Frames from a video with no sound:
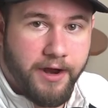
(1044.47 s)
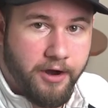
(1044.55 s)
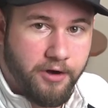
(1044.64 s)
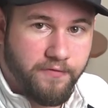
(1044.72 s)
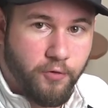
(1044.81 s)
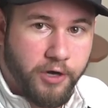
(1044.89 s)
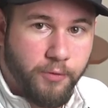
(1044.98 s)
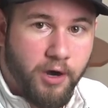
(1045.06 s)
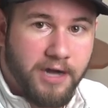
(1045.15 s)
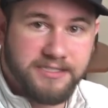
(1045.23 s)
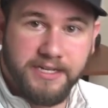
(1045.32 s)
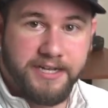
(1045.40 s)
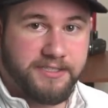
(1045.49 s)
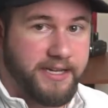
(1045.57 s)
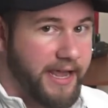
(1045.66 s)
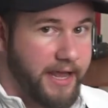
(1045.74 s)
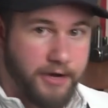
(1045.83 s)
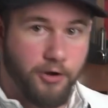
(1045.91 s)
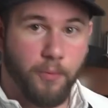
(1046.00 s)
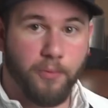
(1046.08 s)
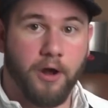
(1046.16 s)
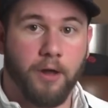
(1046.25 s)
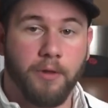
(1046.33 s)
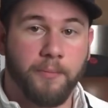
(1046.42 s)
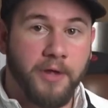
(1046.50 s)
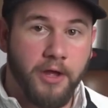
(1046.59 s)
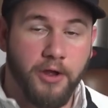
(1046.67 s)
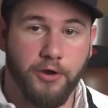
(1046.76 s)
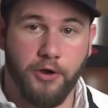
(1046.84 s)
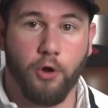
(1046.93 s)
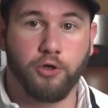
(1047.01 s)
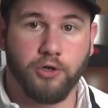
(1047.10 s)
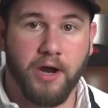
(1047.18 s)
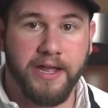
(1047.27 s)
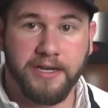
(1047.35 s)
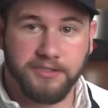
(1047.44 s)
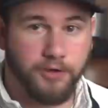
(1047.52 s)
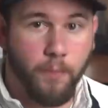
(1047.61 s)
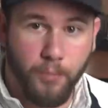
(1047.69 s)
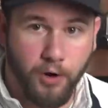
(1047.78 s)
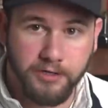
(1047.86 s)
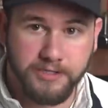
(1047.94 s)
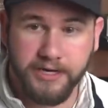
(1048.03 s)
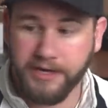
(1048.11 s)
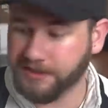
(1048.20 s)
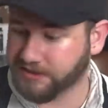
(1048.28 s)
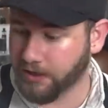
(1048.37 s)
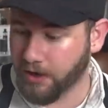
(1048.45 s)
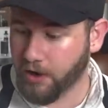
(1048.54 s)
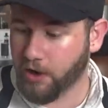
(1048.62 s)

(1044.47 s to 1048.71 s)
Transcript: one hundred forty watts, it's hitting no problem. No dry hits, no burnt taste.